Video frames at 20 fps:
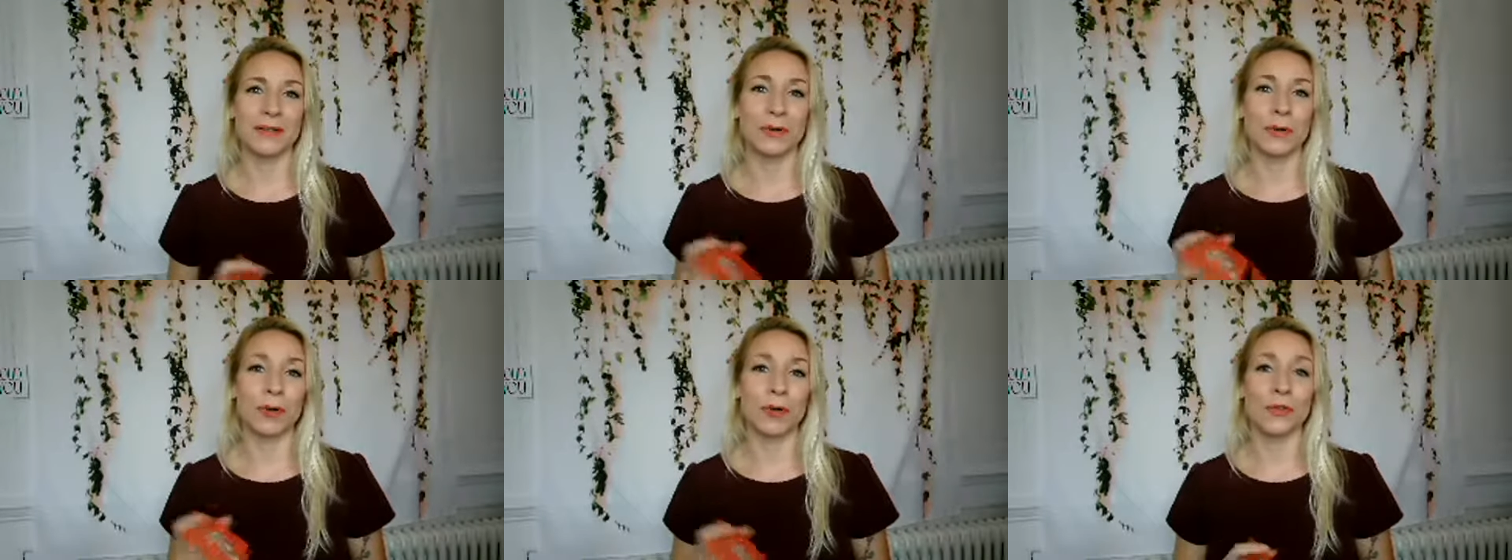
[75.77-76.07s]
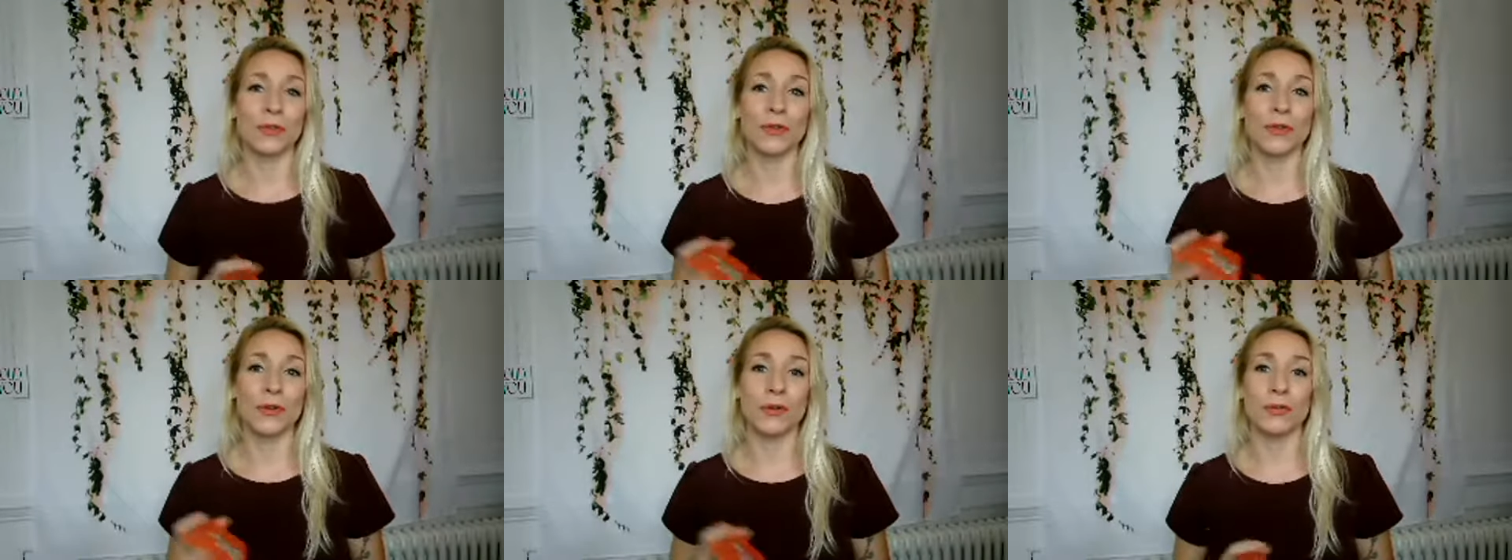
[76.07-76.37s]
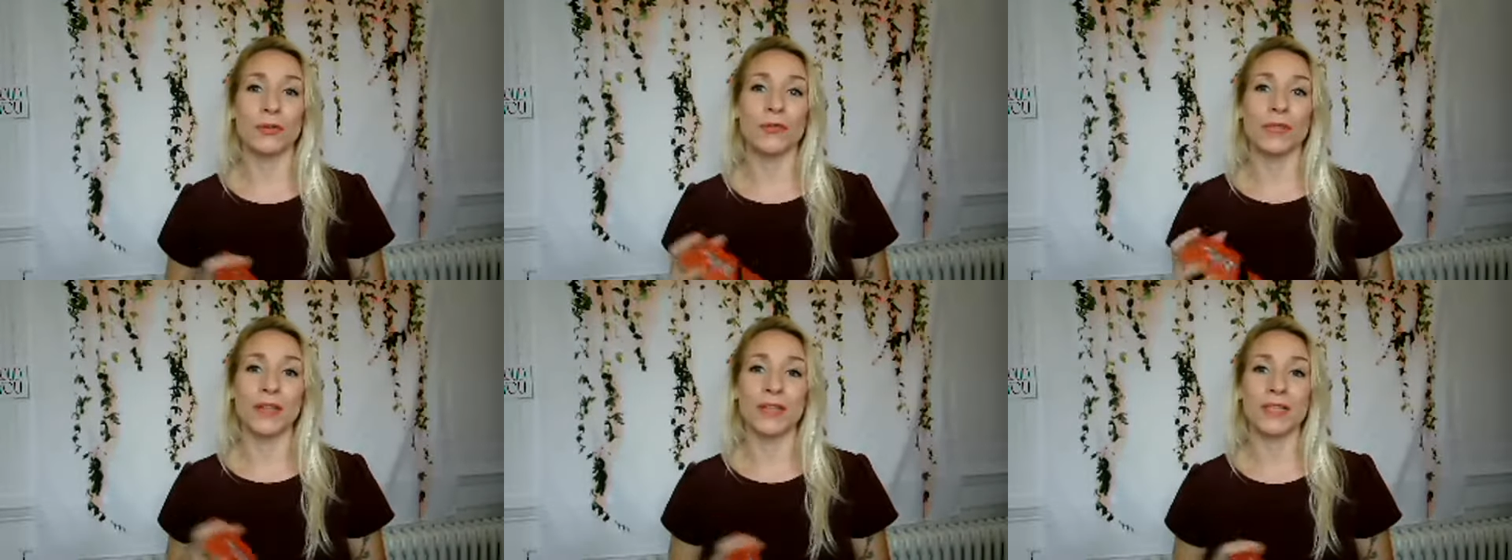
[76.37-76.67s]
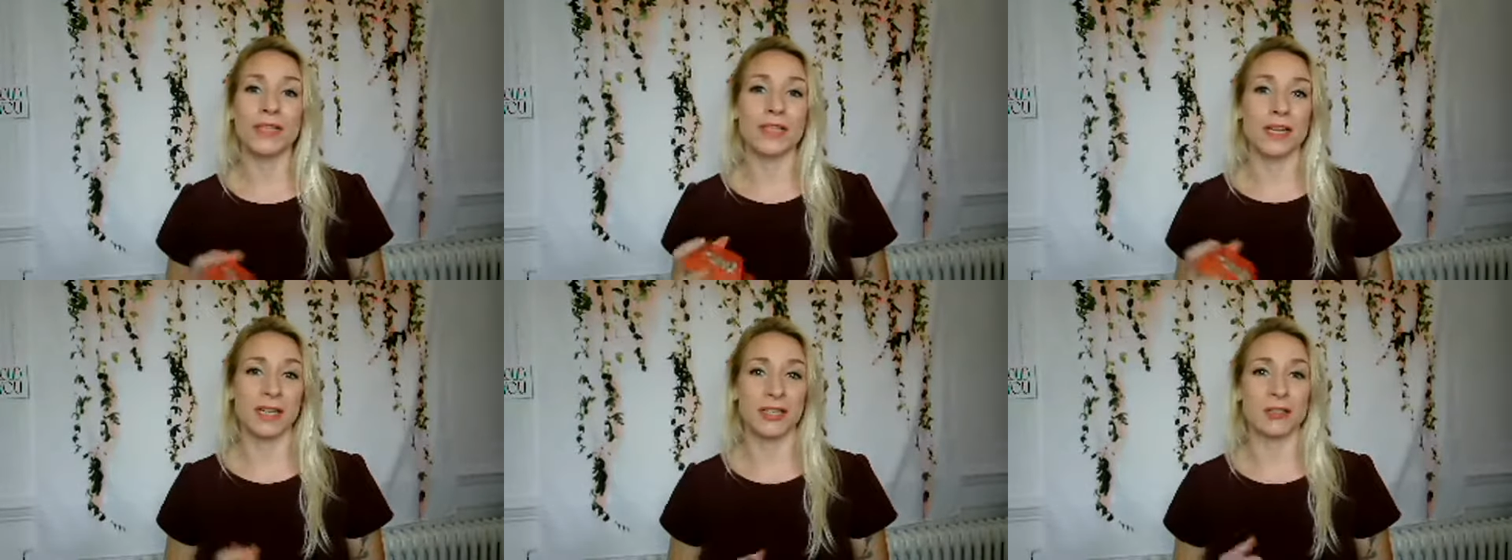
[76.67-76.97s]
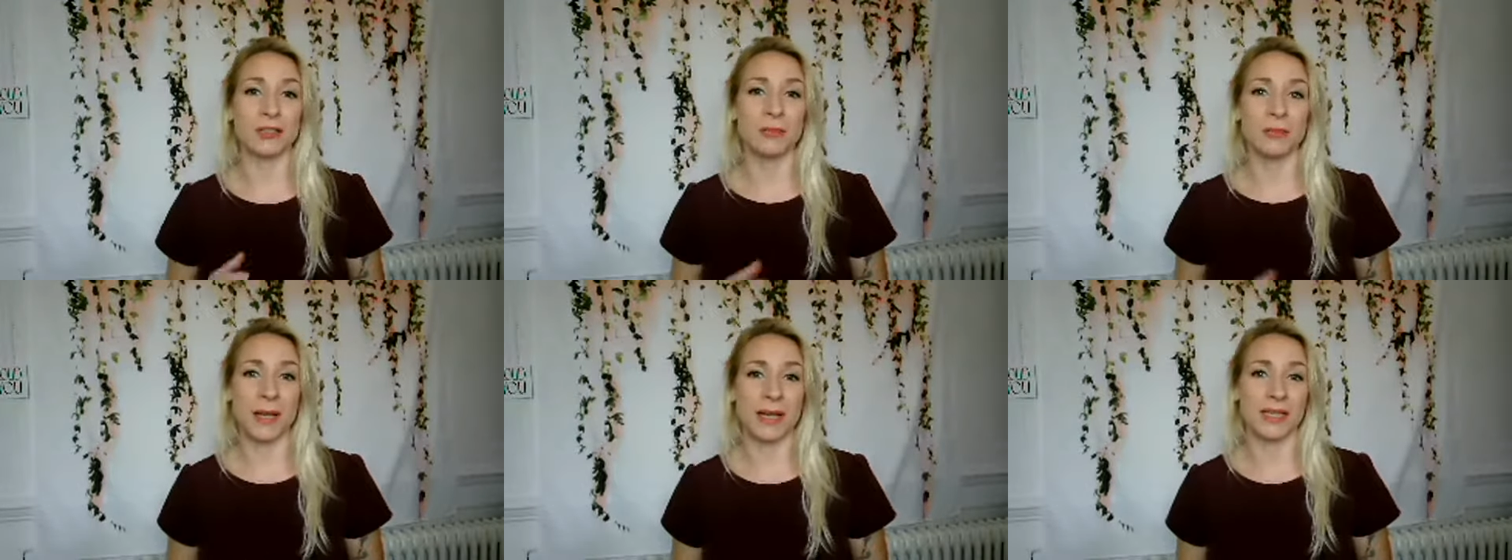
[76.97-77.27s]
author of
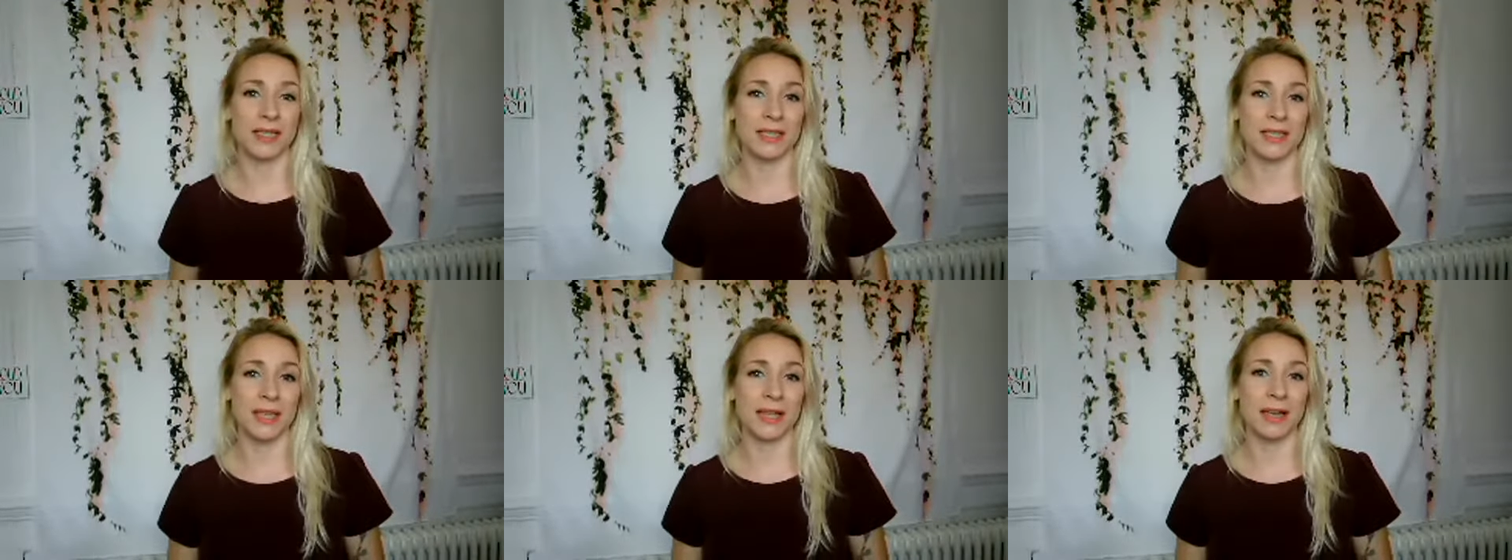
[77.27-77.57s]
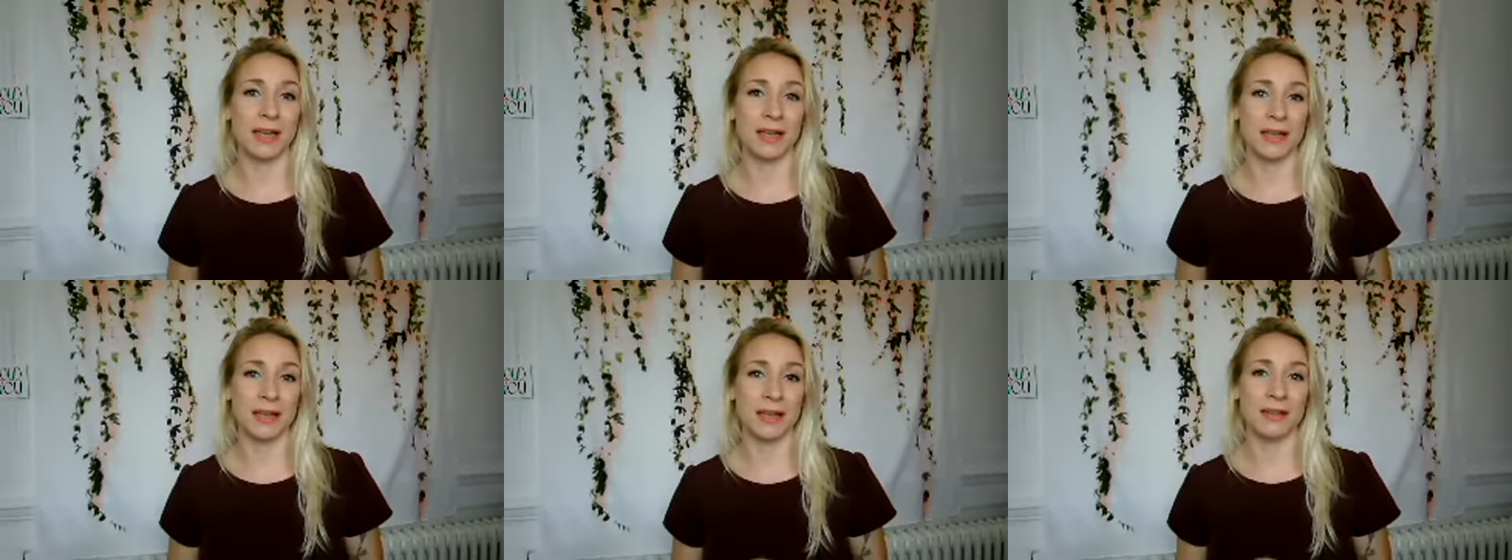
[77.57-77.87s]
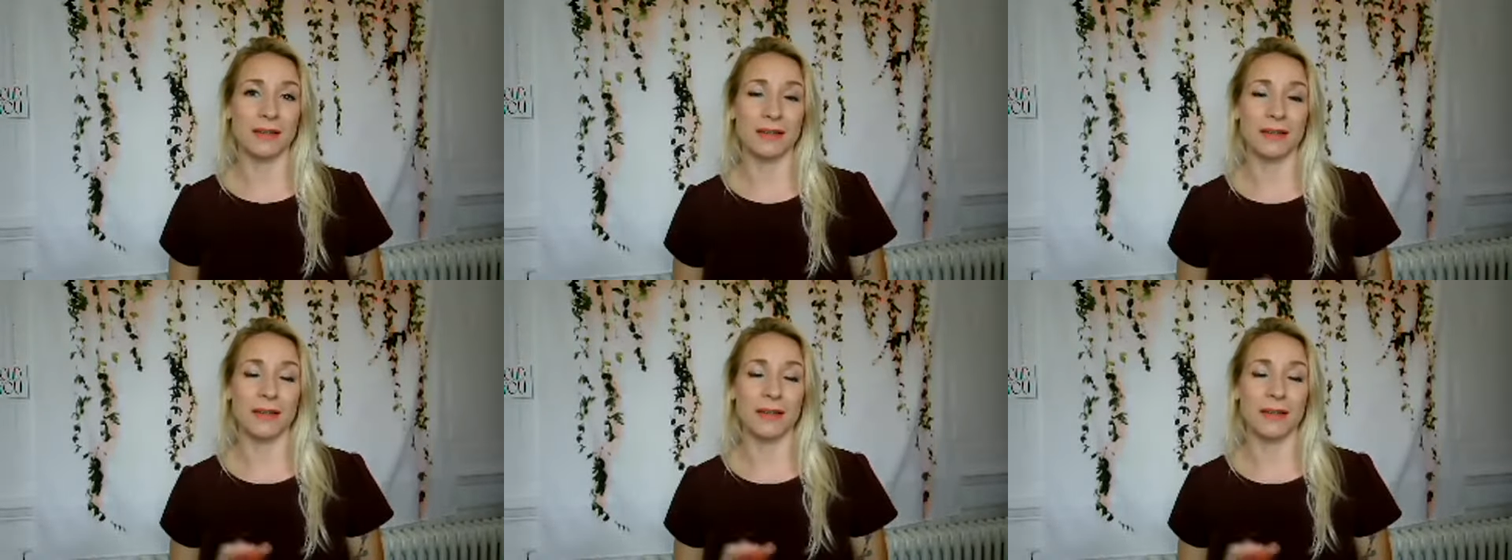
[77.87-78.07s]
international bestseller